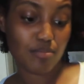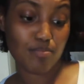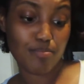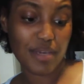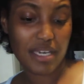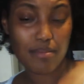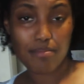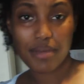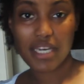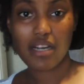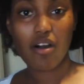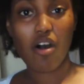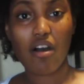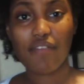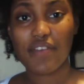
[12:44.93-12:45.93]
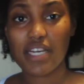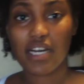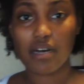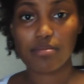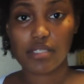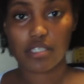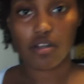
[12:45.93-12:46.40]
the big coffee
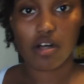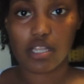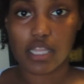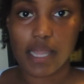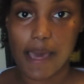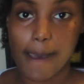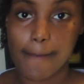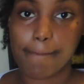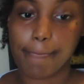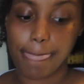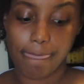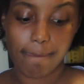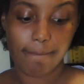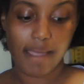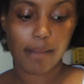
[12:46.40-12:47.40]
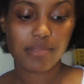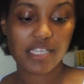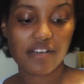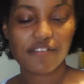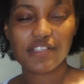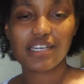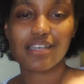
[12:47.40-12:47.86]
cups and all of that. I'm
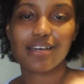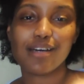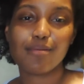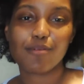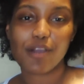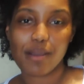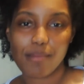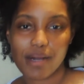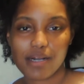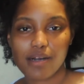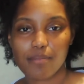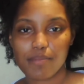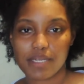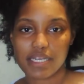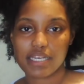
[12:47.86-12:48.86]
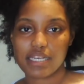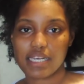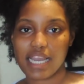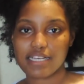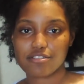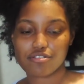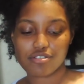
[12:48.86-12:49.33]
definitely gonna upgrade my cup and get
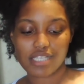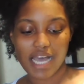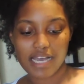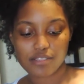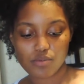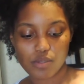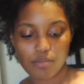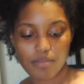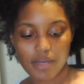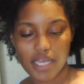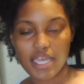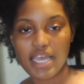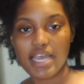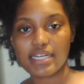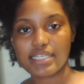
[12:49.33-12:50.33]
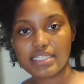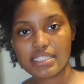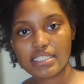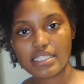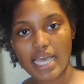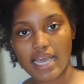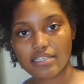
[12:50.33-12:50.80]
a nicer size one, but
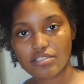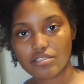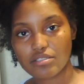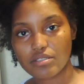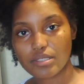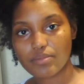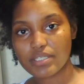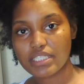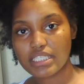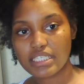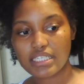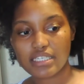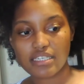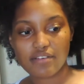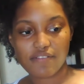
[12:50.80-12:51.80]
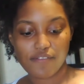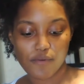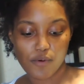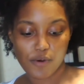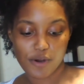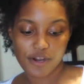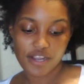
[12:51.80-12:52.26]
this is actually really good
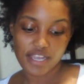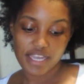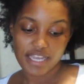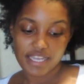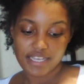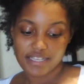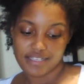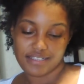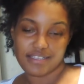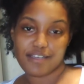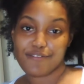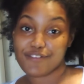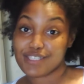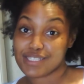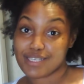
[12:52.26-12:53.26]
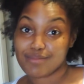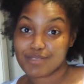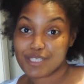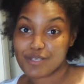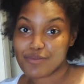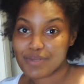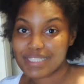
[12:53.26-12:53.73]
for if it's
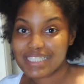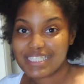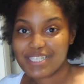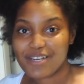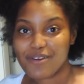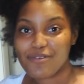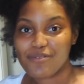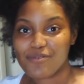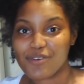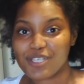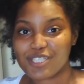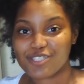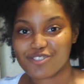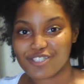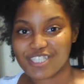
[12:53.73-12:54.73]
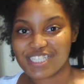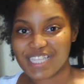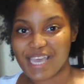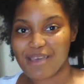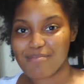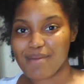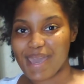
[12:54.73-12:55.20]
something you really don't want to drink
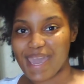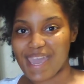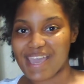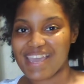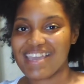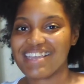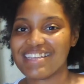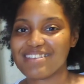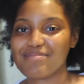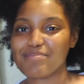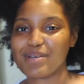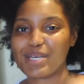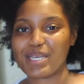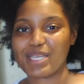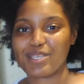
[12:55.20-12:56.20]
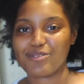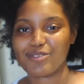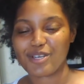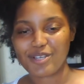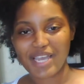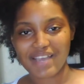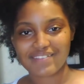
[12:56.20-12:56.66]
that bad, but you
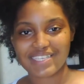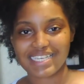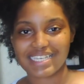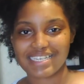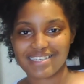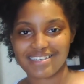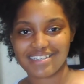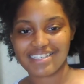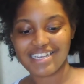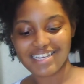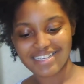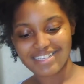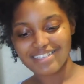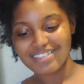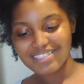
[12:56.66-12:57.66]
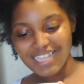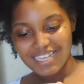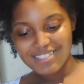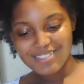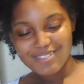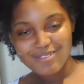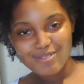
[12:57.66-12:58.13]
know you have to get it done. Get a
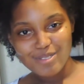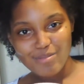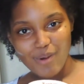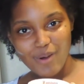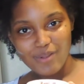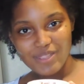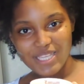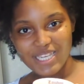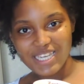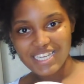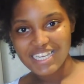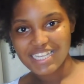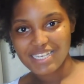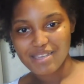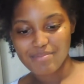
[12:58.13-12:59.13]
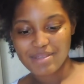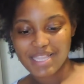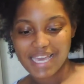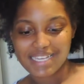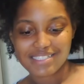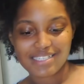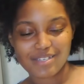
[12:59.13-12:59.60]
nice little small thing and then be
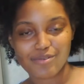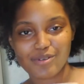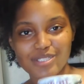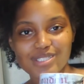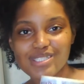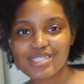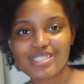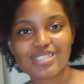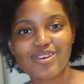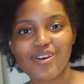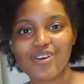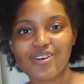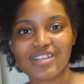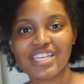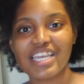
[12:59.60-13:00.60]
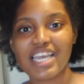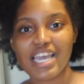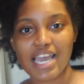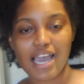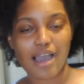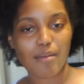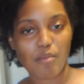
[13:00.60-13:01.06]
like, look, once this is gone,
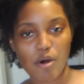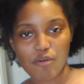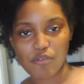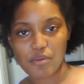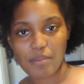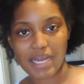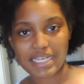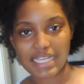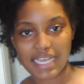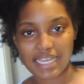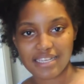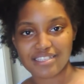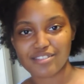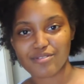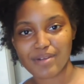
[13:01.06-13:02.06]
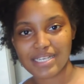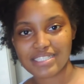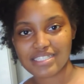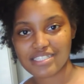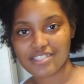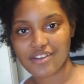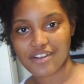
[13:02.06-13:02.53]
I'm off with my day. The
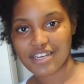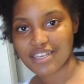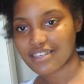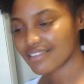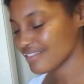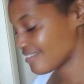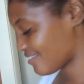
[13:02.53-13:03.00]
race has started.